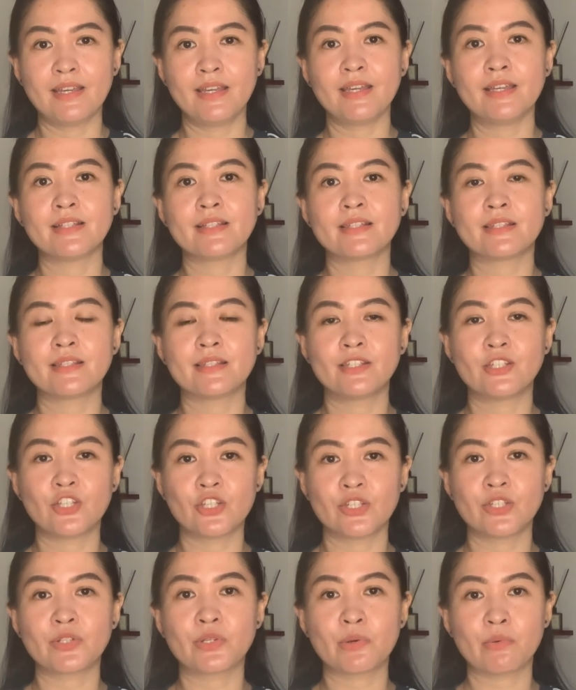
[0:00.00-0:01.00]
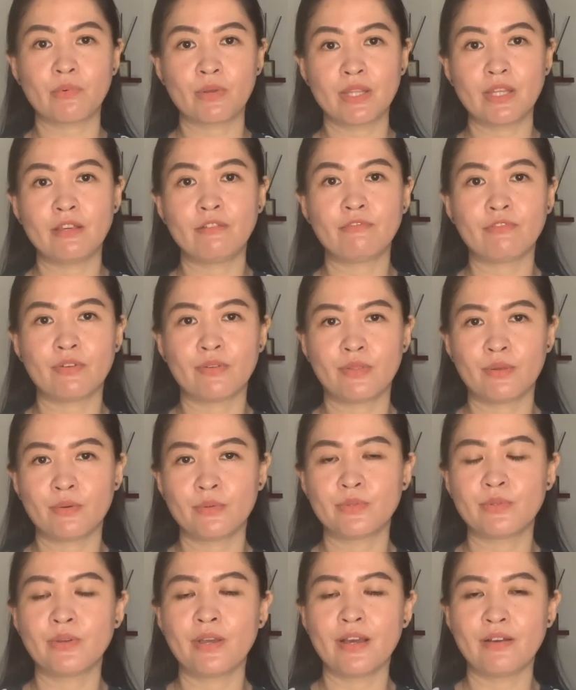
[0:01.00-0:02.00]
it's just really for
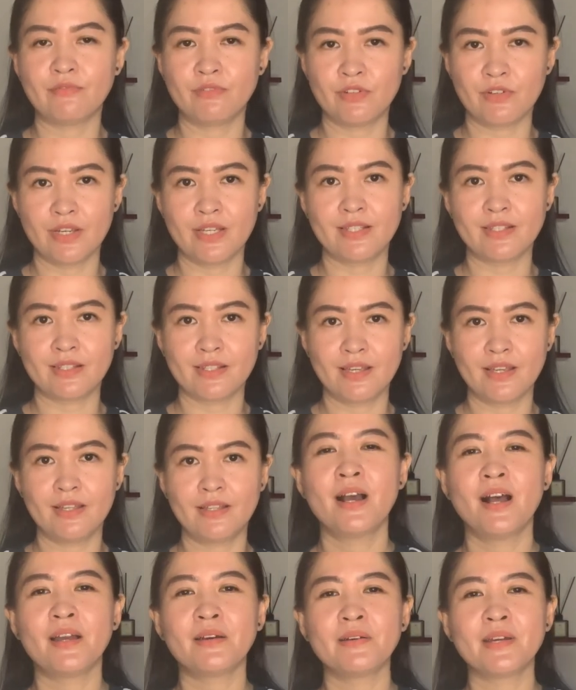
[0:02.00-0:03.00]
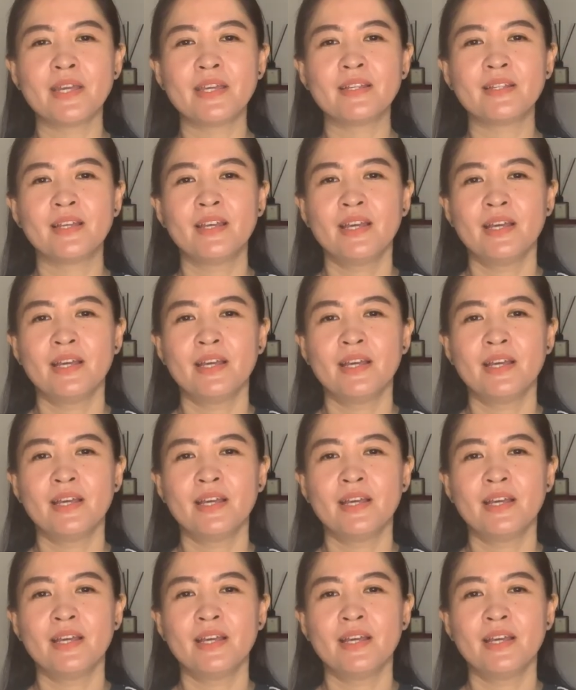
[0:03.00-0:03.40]
those who have dry skin all right